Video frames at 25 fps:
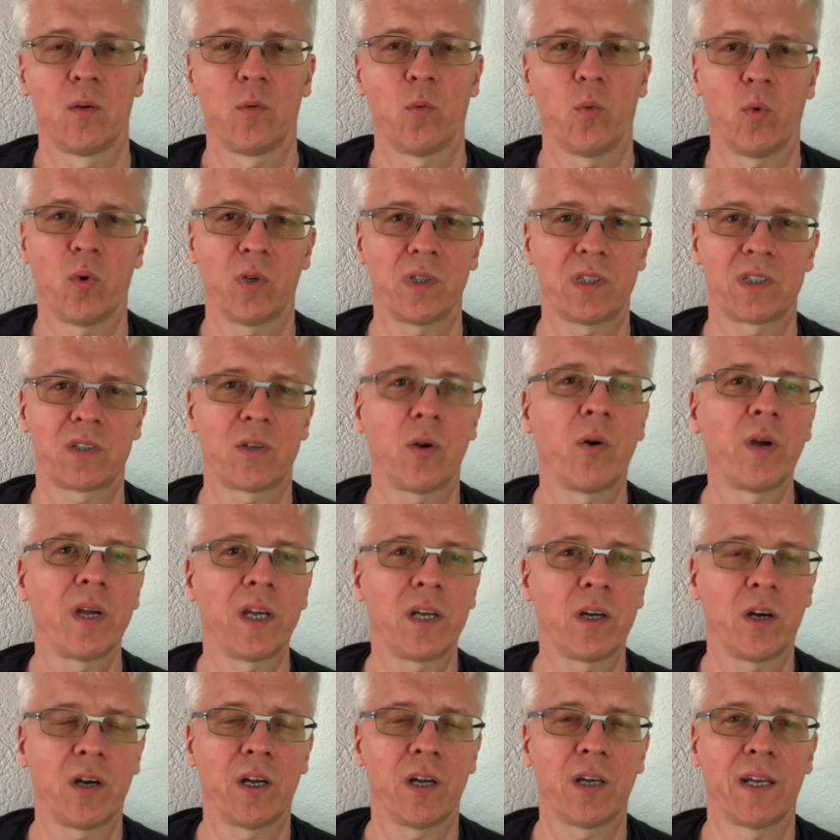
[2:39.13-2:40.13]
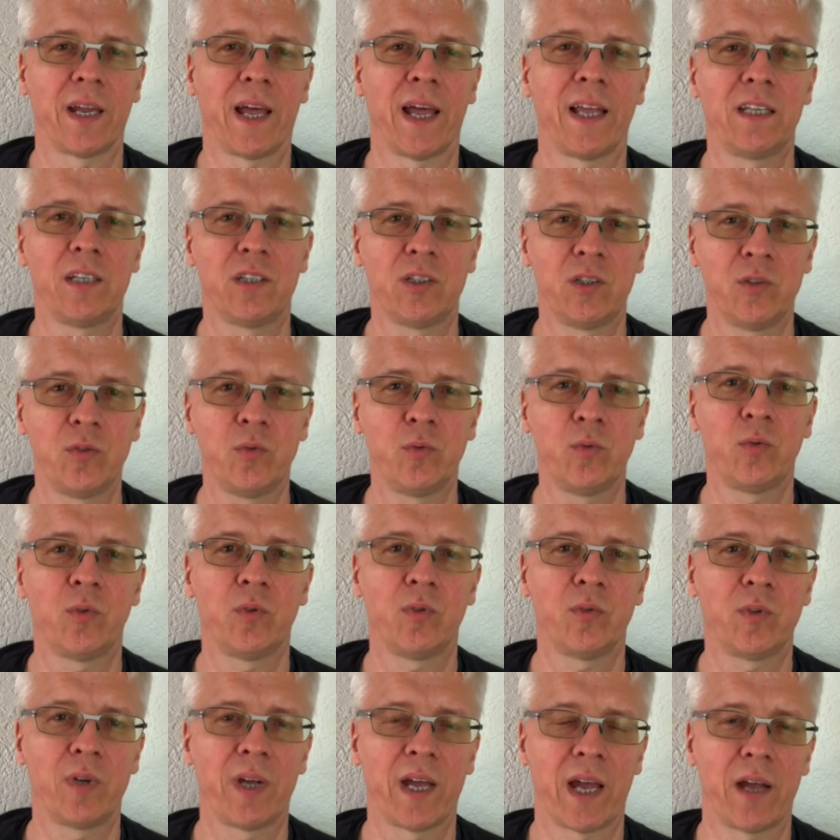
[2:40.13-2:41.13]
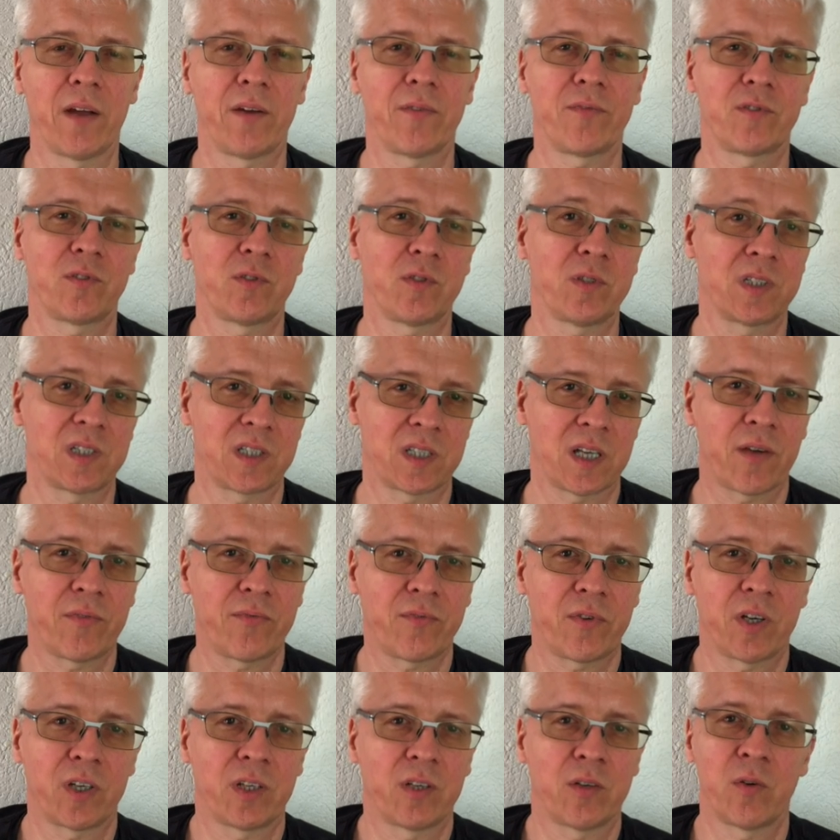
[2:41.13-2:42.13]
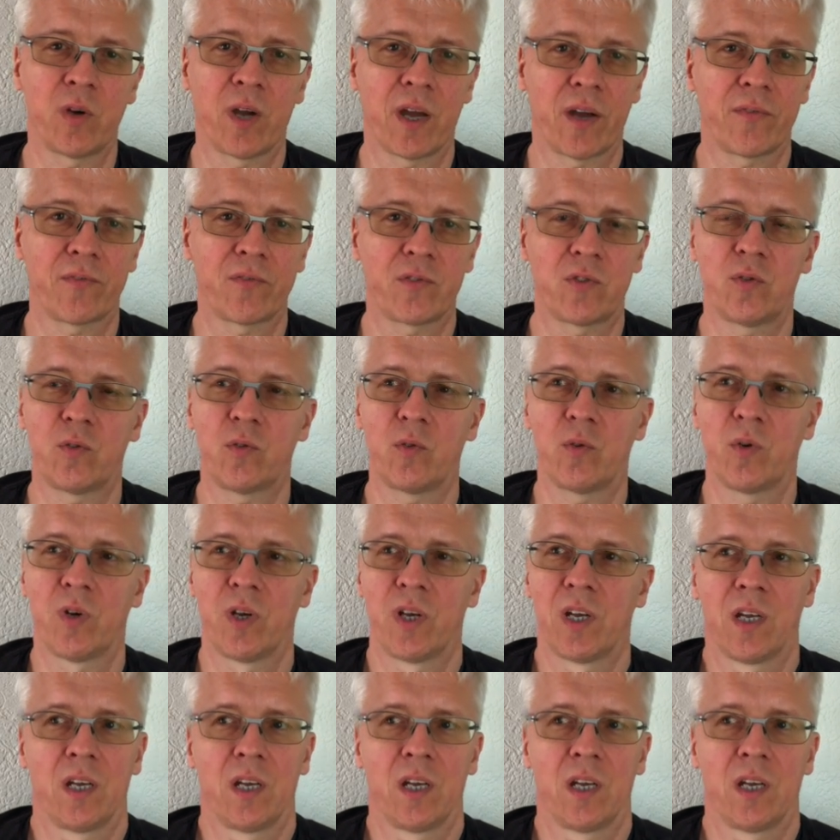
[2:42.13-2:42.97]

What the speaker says: what's going on, and you have to suffer, you have to